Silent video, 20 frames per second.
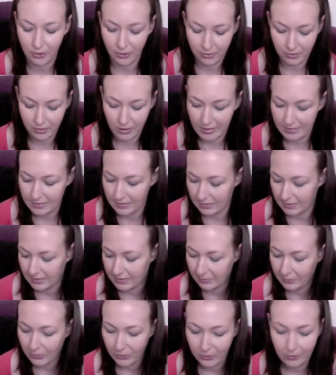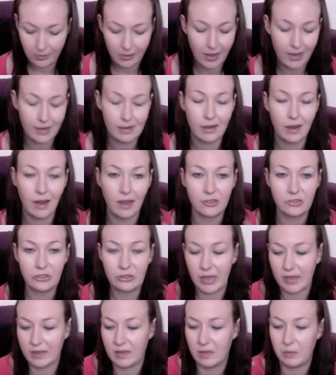nice and simple, and I do
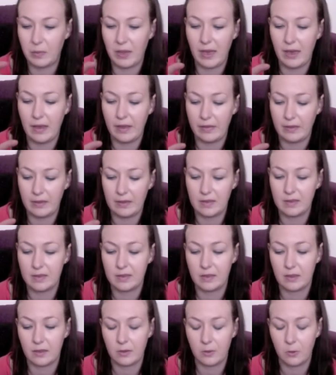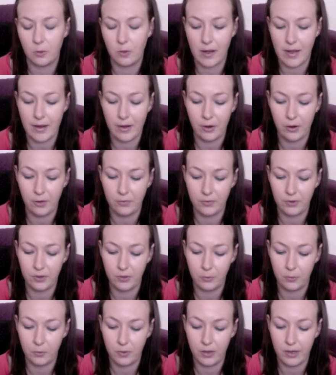like to pair this quite
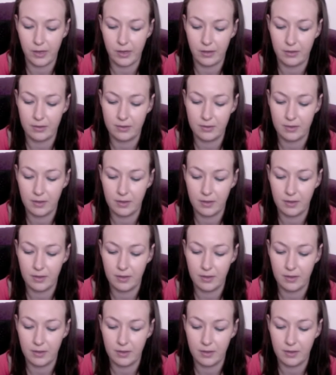often with